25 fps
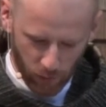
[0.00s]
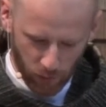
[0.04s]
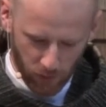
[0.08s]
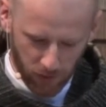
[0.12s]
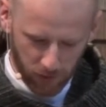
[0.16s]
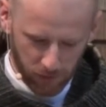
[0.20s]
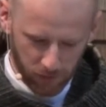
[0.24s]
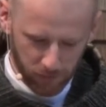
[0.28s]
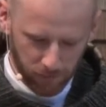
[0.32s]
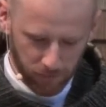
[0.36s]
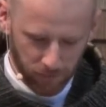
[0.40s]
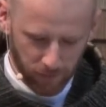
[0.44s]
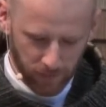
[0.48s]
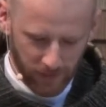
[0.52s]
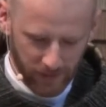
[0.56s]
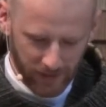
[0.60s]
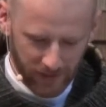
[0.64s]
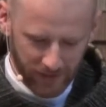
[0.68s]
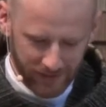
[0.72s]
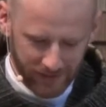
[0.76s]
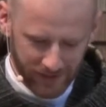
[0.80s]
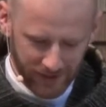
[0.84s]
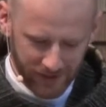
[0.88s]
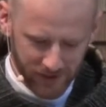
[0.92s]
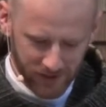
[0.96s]
Well,
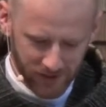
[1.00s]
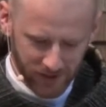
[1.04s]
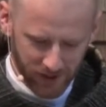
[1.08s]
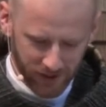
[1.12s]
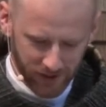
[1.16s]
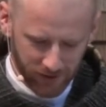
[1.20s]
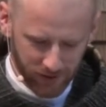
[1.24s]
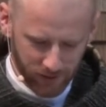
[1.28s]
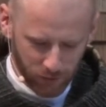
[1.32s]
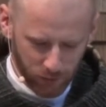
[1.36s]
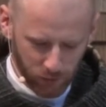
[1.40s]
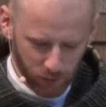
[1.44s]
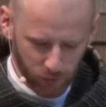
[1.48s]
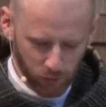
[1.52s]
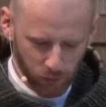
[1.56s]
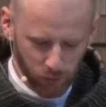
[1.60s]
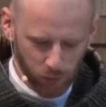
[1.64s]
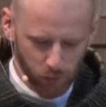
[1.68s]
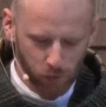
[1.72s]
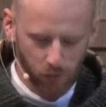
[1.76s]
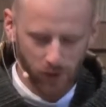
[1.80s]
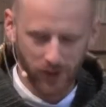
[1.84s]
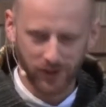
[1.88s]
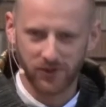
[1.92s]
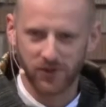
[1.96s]
let's
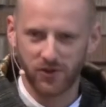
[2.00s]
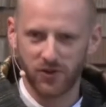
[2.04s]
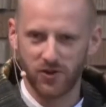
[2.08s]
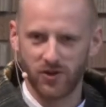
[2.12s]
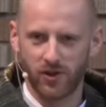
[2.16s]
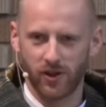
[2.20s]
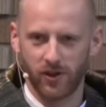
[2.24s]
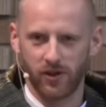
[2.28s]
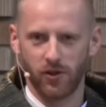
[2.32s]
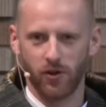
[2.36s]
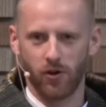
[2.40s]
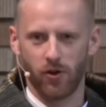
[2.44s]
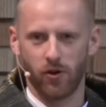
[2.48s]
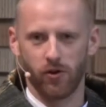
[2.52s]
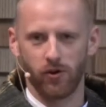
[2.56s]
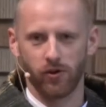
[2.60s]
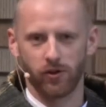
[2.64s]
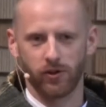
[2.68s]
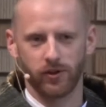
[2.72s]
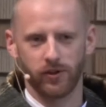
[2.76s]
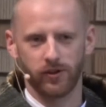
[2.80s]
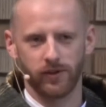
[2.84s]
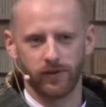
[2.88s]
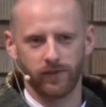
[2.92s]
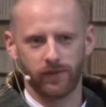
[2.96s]
start. What is the
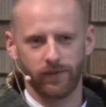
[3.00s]
yoke?